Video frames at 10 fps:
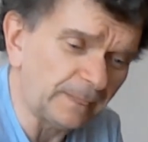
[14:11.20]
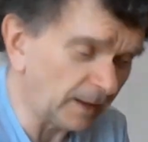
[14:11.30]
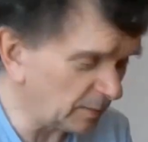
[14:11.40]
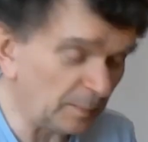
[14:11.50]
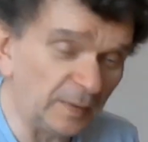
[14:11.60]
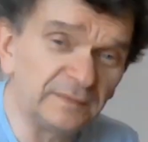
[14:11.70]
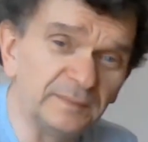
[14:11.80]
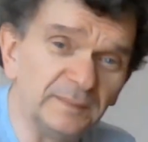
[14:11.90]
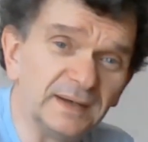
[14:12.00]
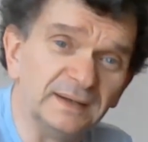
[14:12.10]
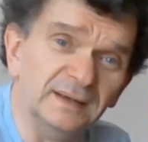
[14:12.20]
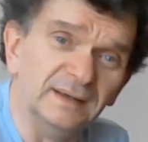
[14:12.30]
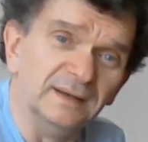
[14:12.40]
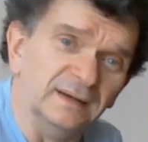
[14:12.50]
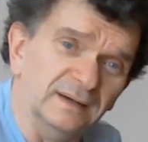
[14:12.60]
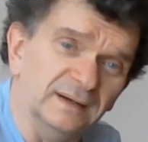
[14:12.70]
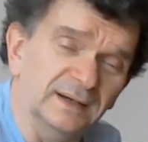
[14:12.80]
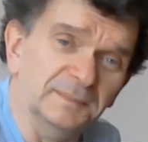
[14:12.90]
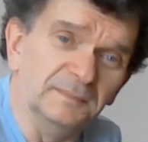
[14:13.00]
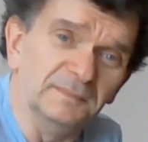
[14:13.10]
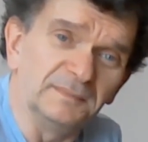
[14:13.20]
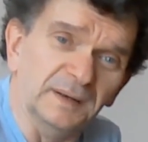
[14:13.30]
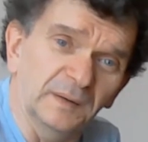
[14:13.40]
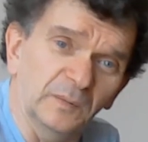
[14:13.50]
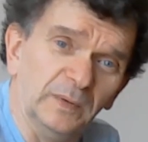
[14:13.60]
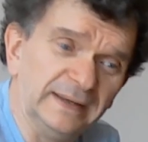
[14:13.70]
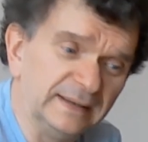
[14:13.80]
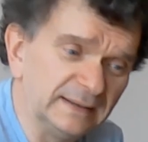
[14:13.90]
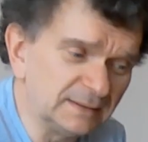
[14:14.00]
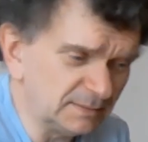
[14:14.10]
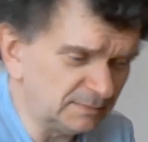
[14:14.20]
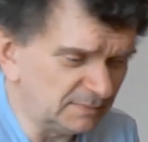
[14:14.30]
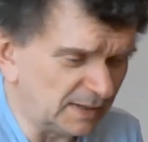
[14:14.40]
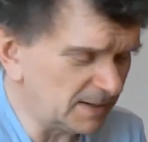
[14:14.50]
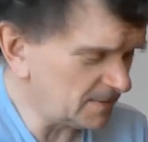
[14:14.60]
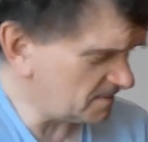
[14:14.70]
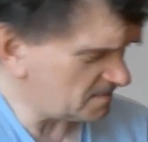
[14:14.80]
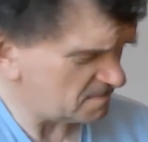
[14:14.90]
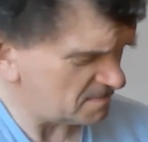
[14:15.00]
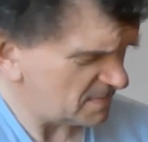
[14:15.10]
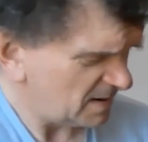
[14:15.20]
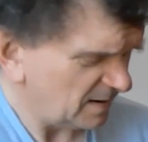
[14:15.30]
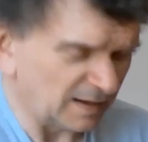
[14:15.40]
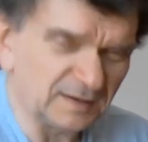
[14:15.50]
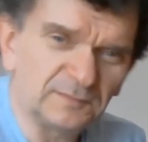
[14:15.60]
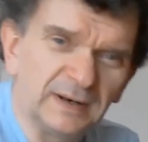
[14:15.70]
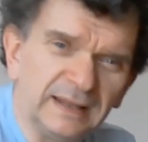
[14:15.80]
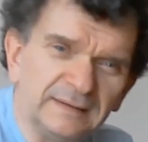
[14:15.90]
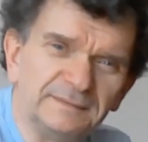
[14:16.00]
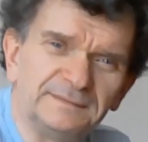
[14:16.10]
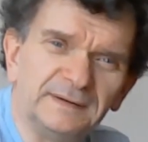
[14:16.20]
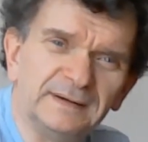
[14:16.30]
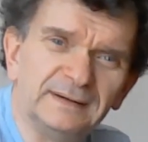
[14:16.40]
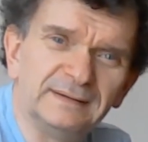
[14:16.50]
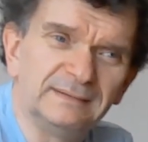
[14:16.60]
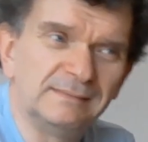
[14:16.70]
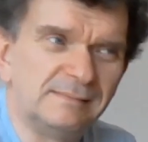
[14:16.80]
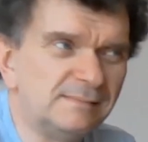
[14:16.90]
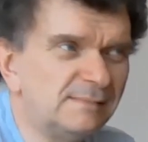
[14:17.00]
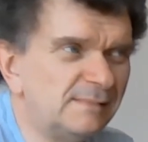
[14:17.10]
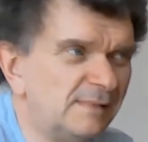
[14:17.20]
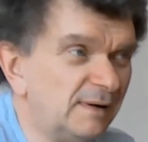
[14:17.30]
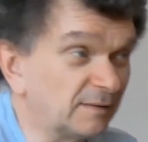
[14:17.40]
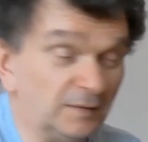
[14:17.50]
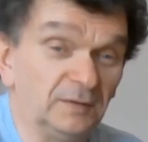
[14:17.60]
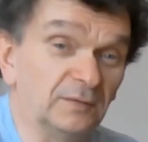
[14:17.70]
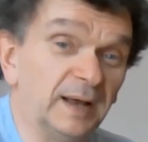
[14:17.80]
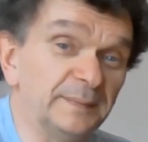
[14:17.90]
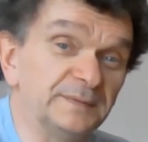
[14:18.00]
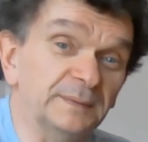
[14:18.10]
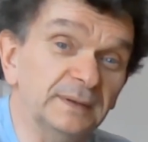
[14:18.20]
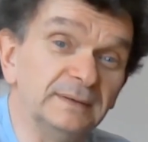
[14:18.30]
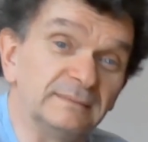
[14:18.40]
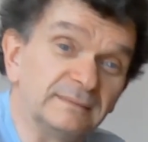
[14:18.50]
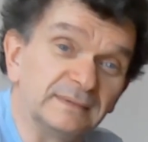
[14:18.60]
But apart from that, week in, I don't really have got no gripes with it.